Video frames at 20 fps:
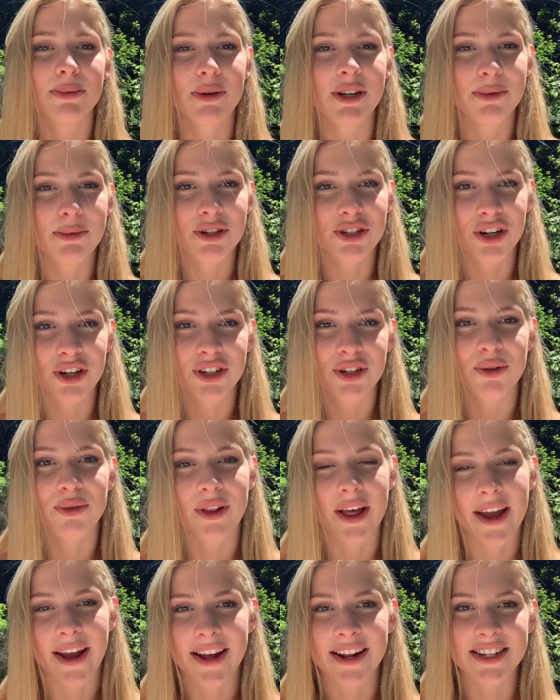be sure to
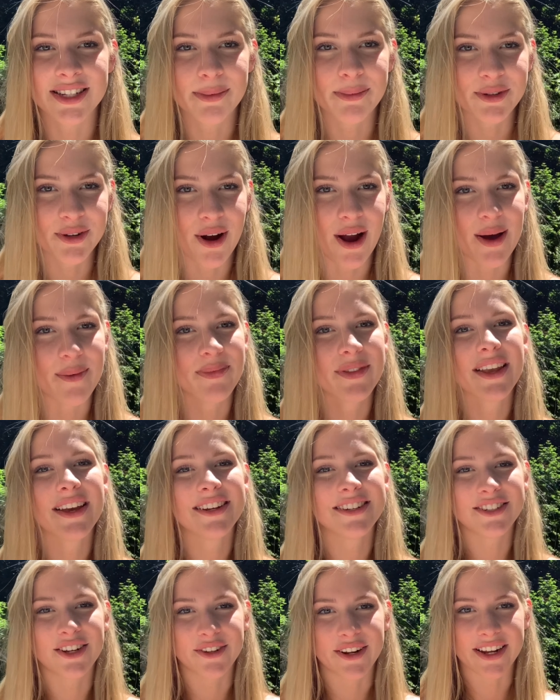like and subscribe.
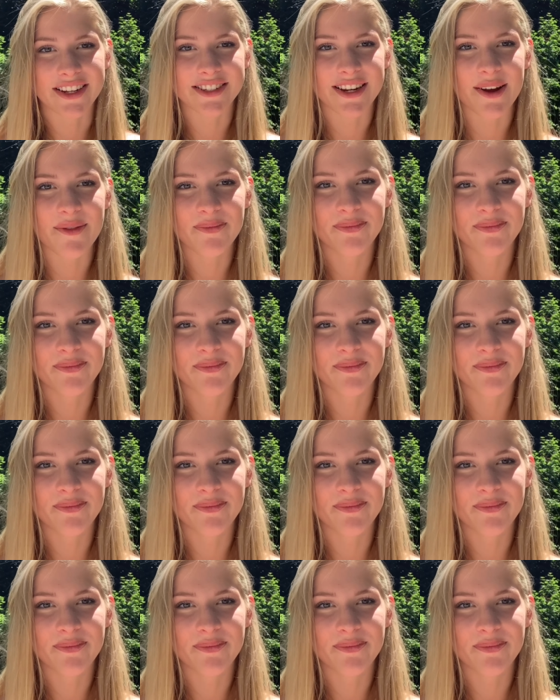Till next time.